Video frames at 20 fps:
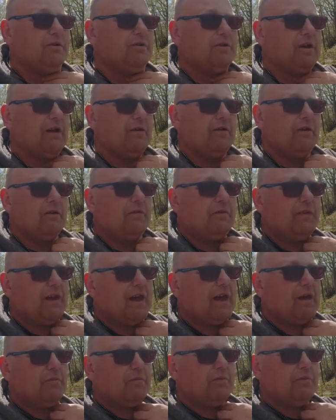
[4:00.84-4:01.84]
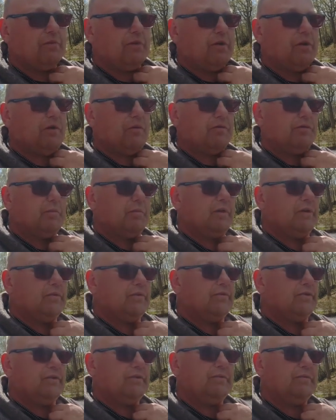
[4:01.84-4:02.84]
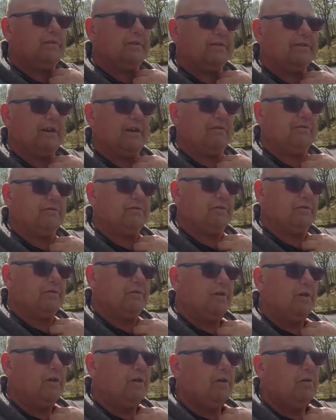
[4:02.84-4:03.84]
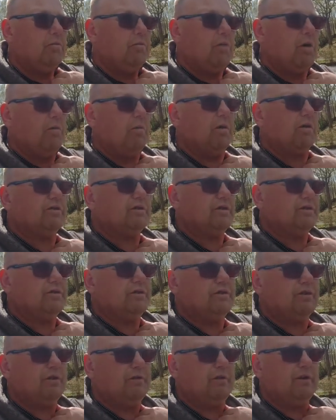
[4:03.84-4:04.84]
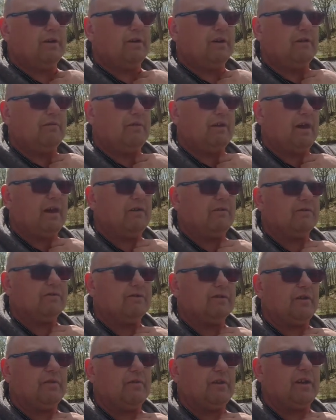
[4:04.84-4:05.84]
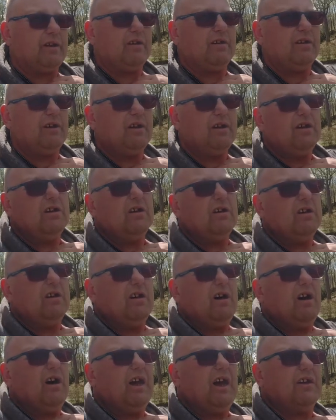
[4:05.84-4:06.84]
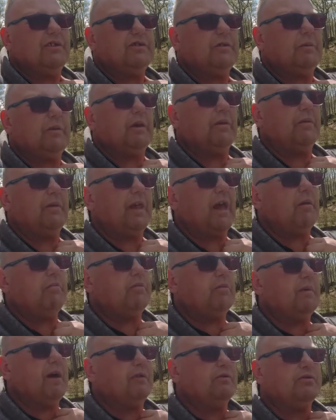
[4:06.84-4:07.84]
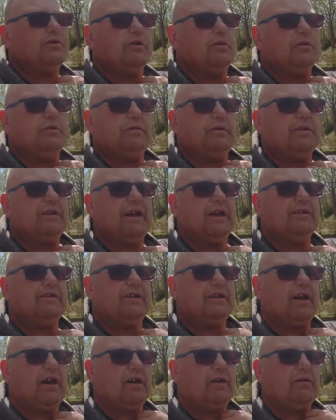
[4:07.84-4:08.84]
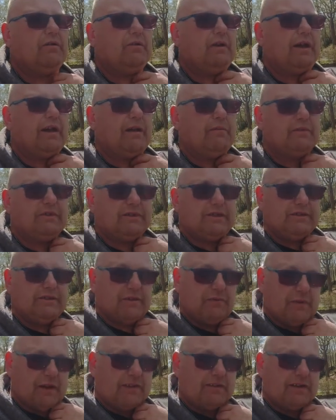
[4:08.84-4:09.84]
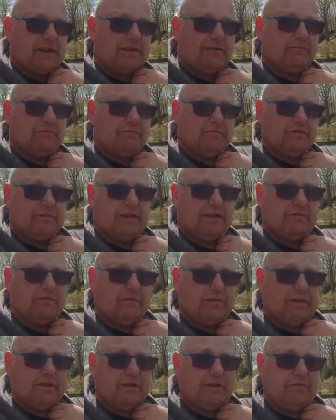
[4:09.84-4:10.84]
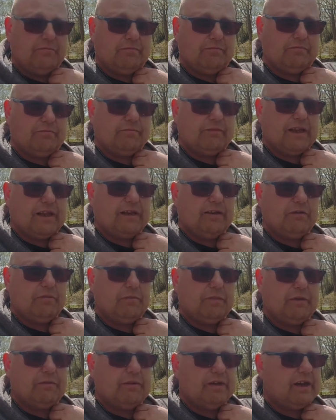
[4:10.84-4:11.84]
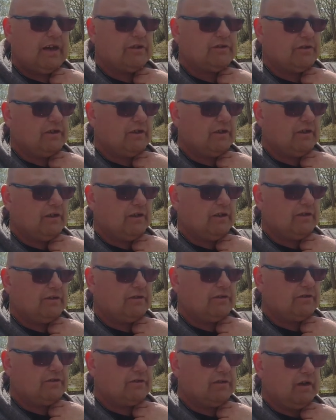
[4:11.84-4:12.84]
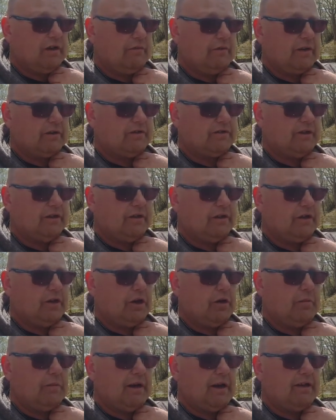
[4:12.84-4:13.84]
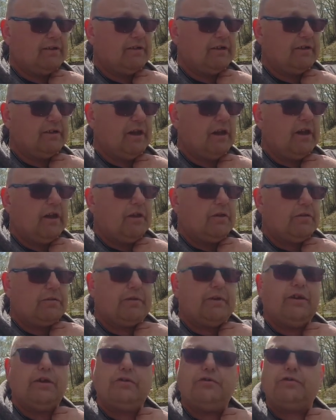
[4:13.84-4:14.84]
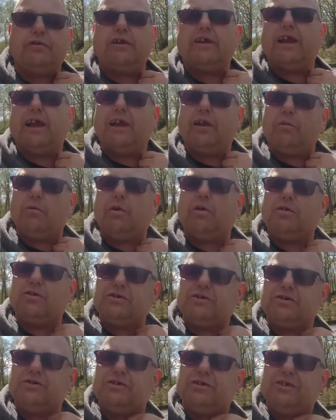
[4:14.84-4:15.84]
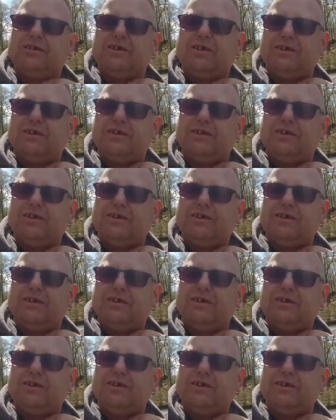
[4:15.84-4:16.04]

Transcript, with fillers: you download the app, you go onto Bluetooth, it tells you what wattage you're doing and everything else, and I think I actually went on the app about two or three days ago, and ever since I've had that that, um, that little bit of a gadget, it's I've actually accumulated three hundred kilowatts.